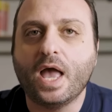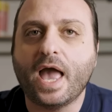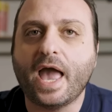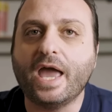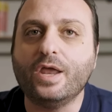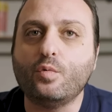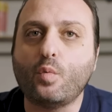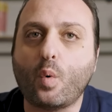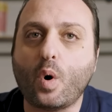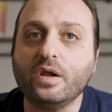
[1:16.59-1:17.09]

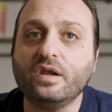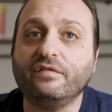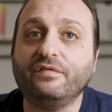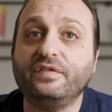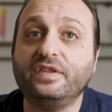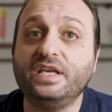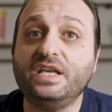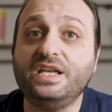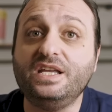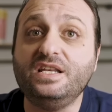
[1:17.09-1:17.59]
And one of
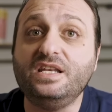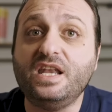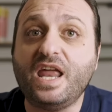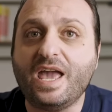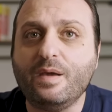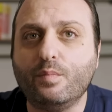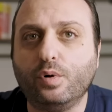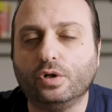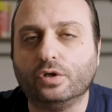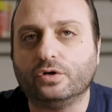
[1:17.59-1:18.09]
the
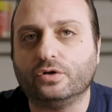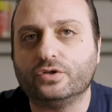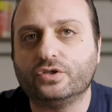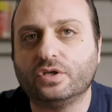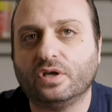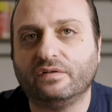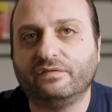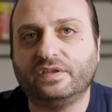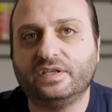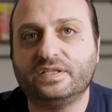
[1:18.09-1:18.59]

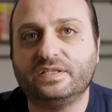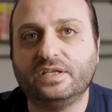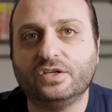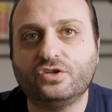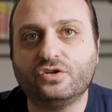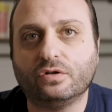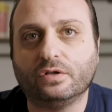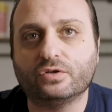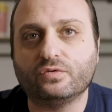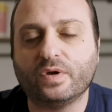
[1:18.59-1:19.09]
enablers of this
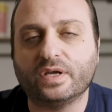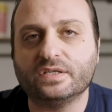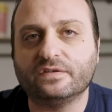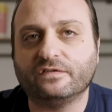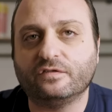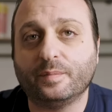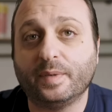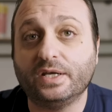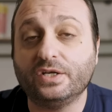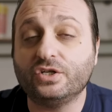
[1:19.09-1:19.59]
digital
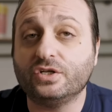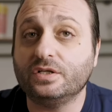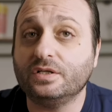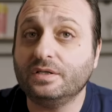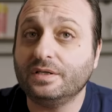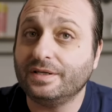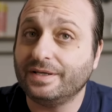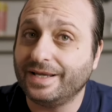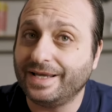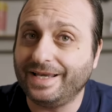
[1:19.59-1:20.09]
transformation
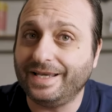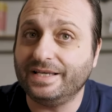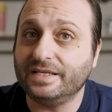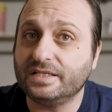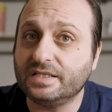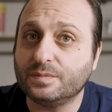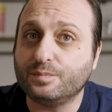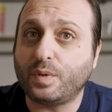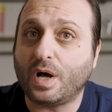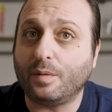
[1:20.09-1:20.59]

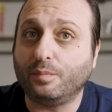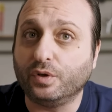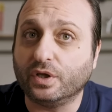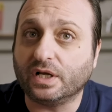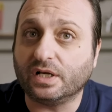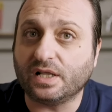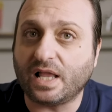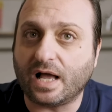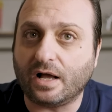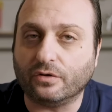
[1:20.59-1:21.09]
is public
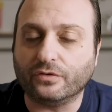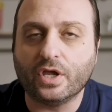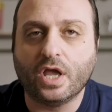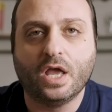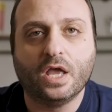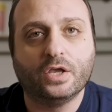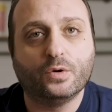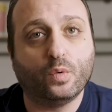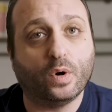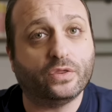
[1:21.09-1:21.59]
cloud.
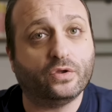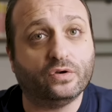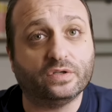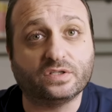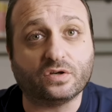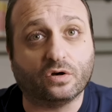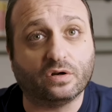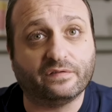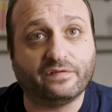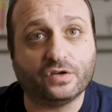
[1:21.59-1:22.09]
Whether
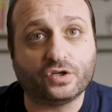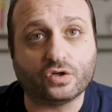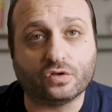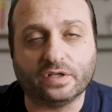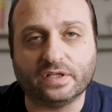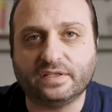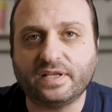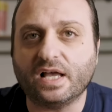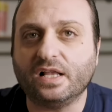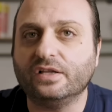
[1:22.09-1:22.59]
it's artificial
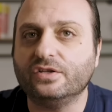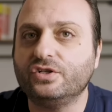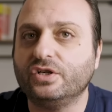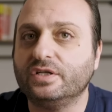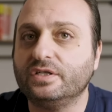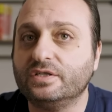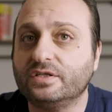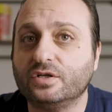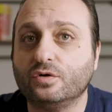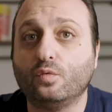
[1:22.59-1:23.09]

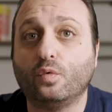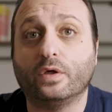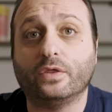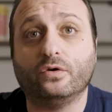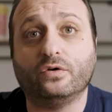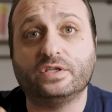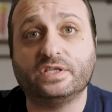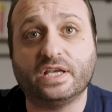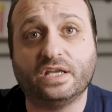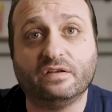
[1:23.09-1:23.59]
intelligence and
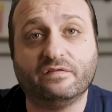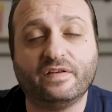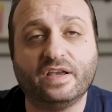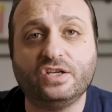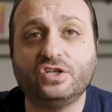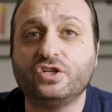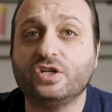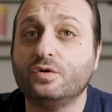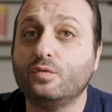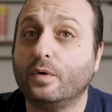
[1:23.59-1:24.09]
whether it's
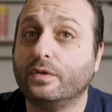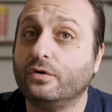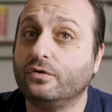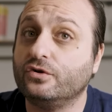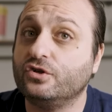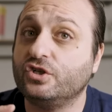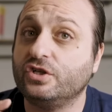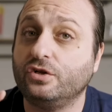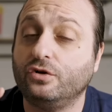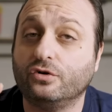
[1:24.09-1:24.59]
innovation, whether
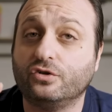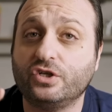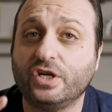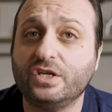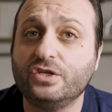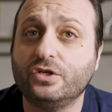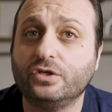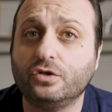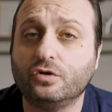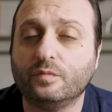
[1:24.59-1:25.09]
it's you're
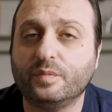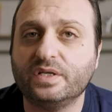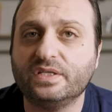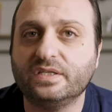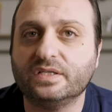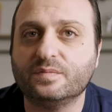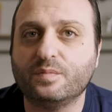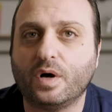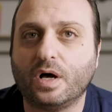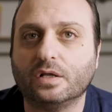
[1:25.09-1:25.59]
changing your
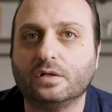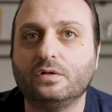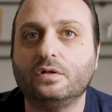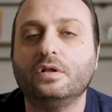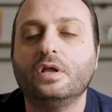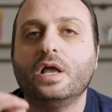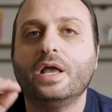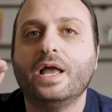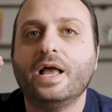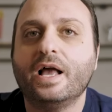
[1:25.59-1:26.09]
business
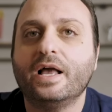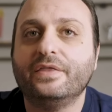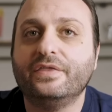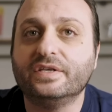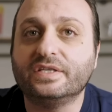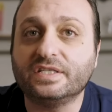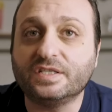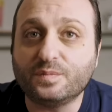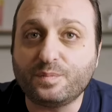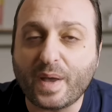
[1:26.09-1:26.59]
model, the
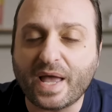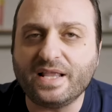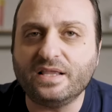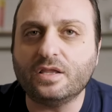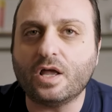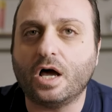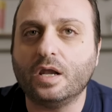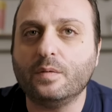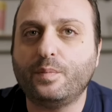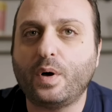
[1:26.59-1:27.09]

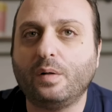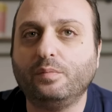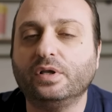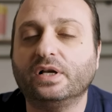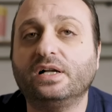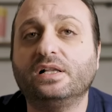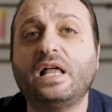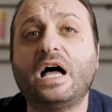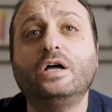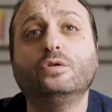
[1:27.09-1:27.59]
spend on
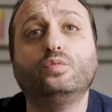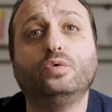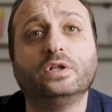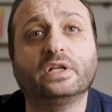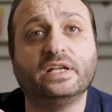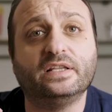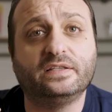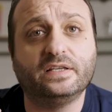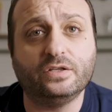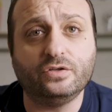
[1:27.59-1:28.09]
public cloud will
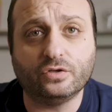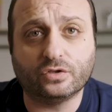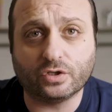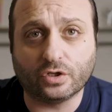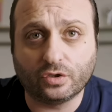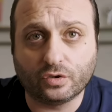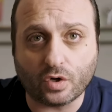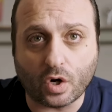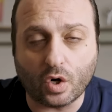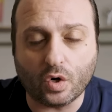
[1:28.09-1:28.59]
continue to
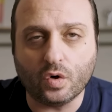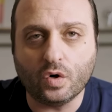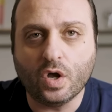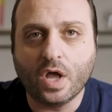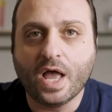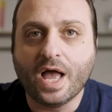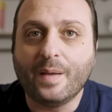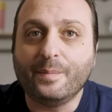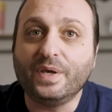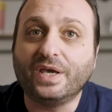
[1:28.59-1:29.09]
grow
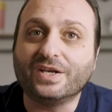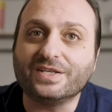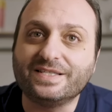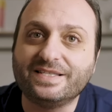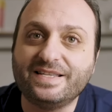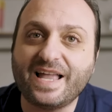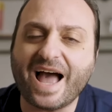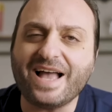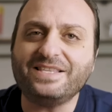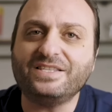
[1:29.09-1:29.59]
because
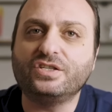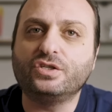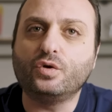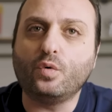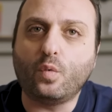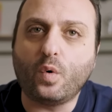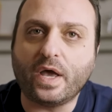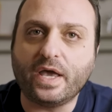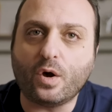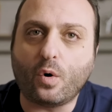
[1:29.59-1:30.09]
that's the
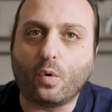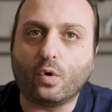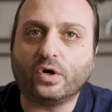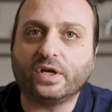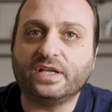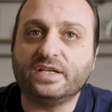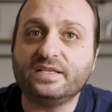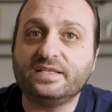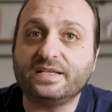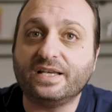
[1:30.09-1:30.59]
way
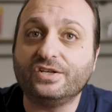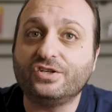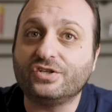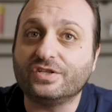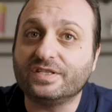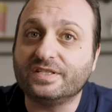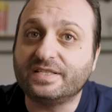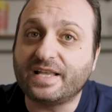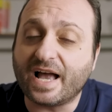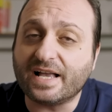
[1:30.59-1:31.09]

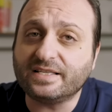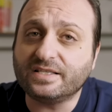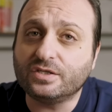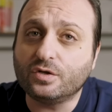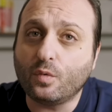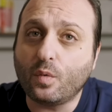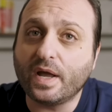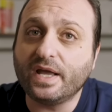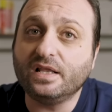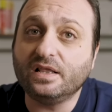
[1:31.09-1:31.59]
organizations, that's
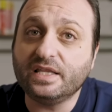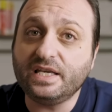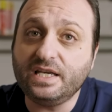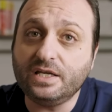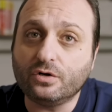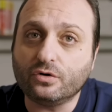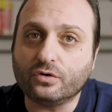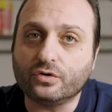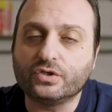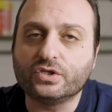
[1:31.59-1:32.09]
the way
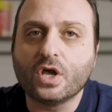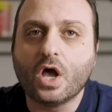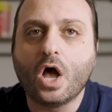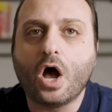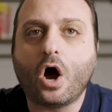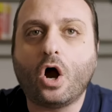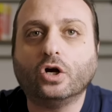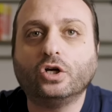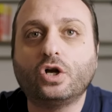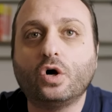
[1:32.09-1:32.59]
leaders
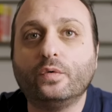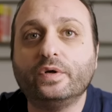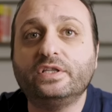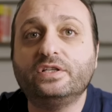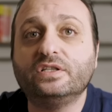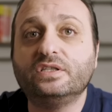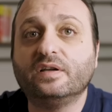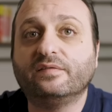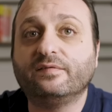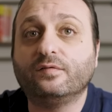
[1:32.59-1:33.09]
are going
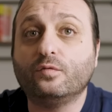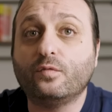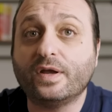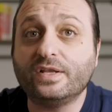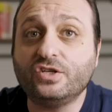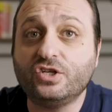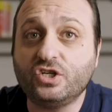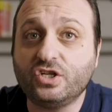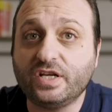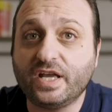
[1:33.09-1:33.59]
to
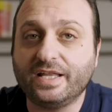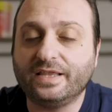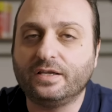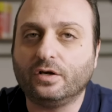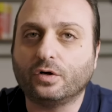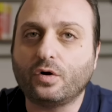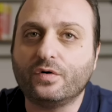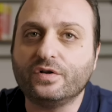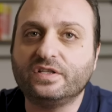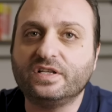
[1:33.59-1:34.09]
differentiate.
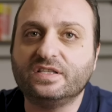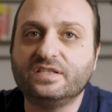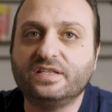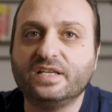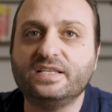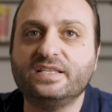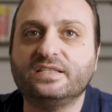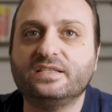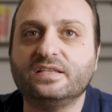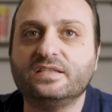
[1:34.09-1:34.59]
They're going to
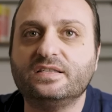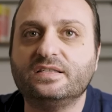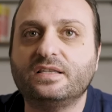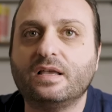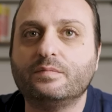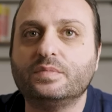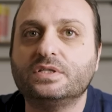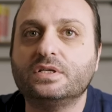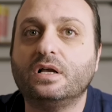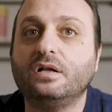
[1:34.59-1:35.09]
distance
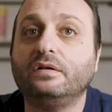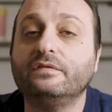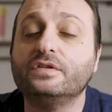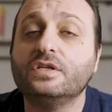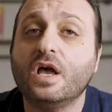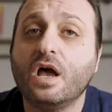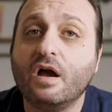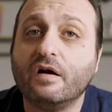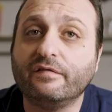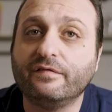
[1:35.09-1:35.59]
themselves
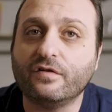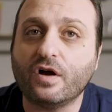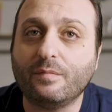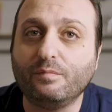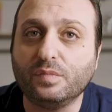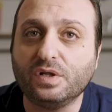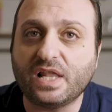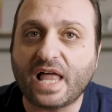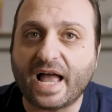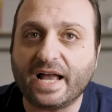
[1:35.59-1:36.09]

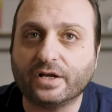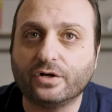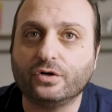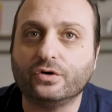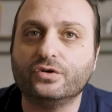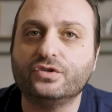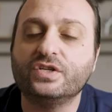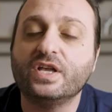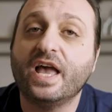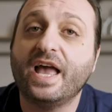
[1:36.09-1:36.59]
from
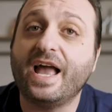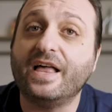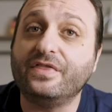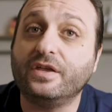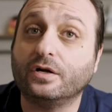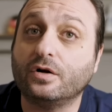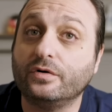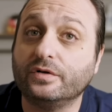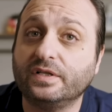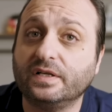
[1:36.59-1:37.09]
laggards and
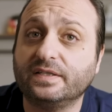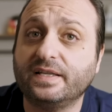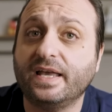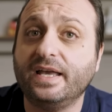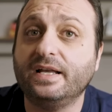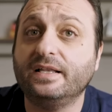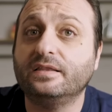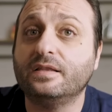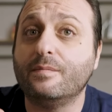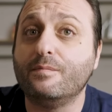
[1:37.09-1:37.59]
they're going to
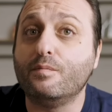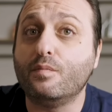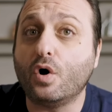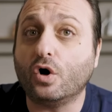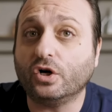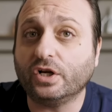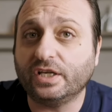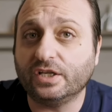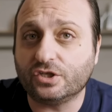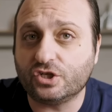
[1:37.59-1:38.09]
take the
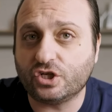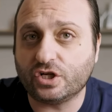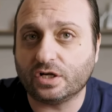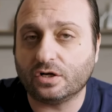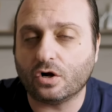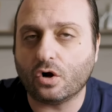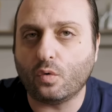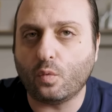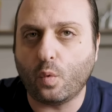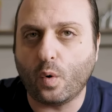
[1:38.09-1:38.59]
market
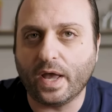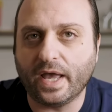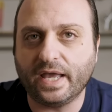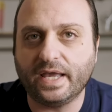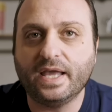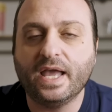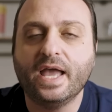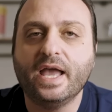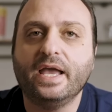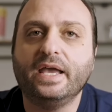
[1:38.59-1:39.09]
share
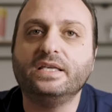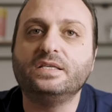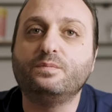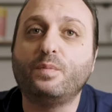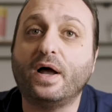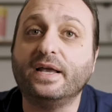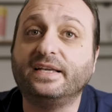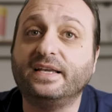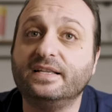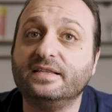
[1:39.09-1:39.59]
away is
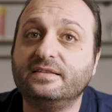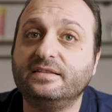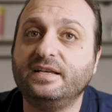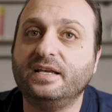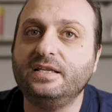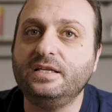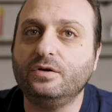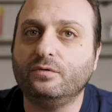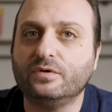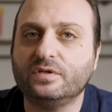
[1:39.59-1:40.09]
by
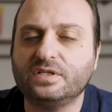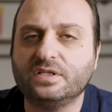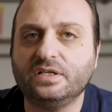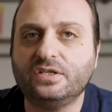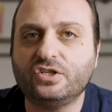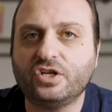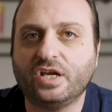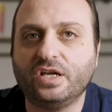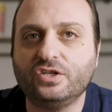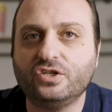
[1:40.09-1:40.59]
continuously
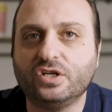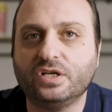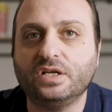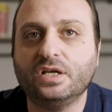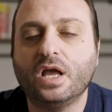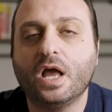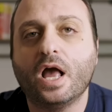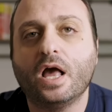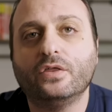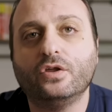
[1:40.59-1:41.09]
changing
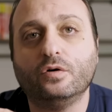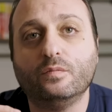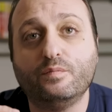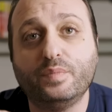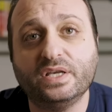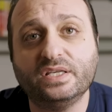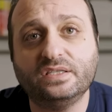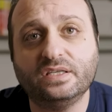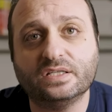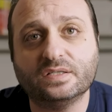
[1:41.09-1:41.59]
their
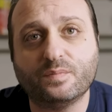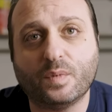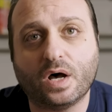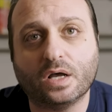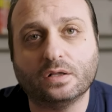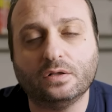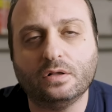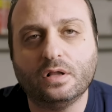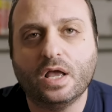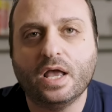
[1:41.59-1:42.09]
business
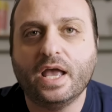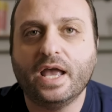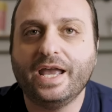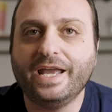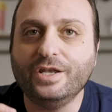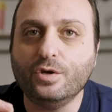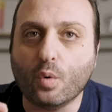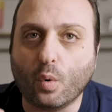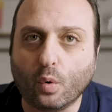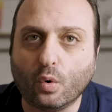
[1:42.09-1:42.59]
model
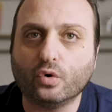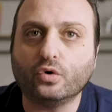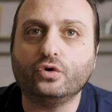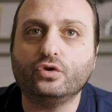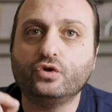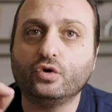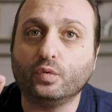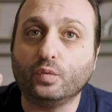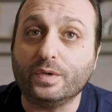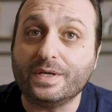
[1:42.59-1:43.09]
in order
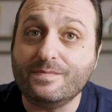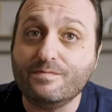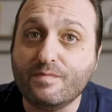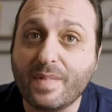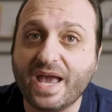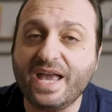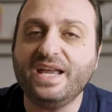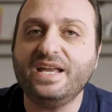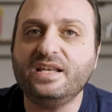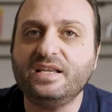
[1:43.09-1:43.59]
to
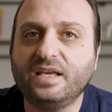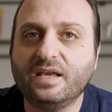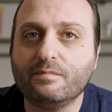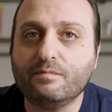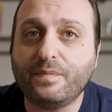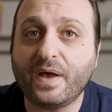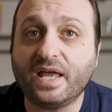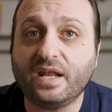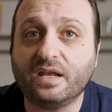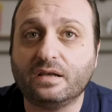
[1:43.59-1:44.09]
remain
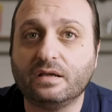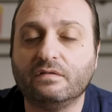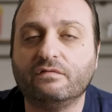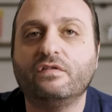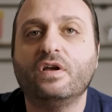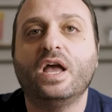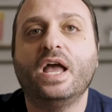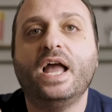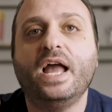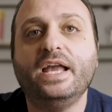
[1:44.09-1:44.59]
competitive
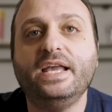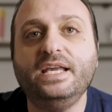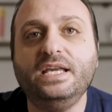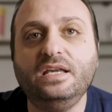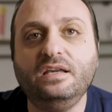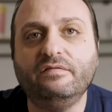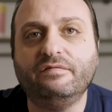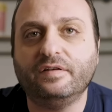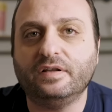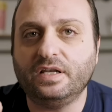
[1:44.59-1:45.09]

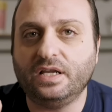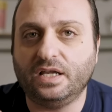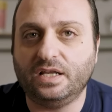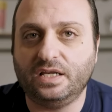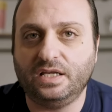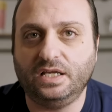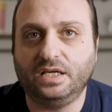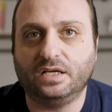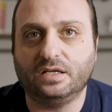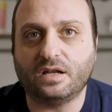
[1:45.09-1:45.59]
even
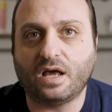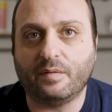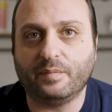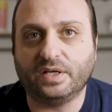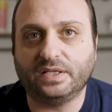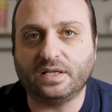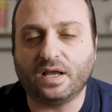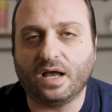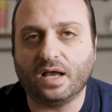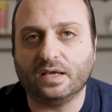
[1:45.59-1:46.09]
in
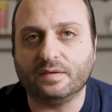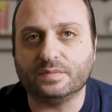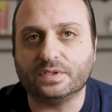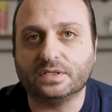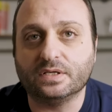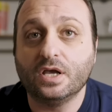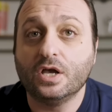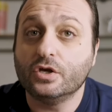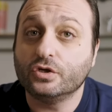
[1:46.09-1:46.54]
economic times.